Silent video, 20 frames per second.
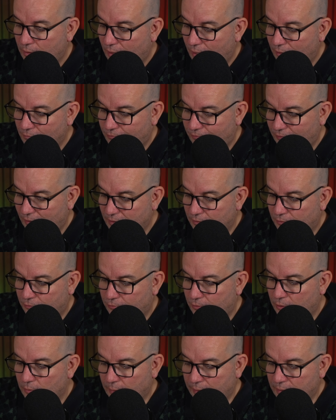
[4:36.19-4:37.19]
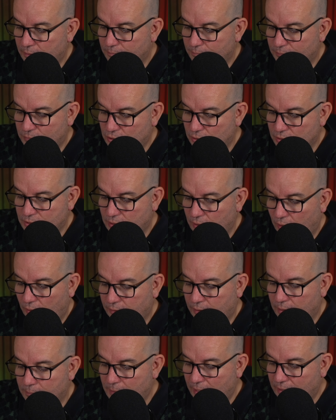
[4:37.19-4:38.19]
and flick through it just
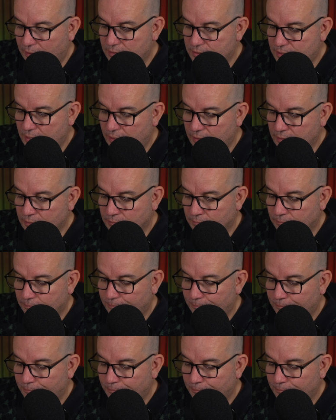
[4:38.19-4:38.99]
like a magazine.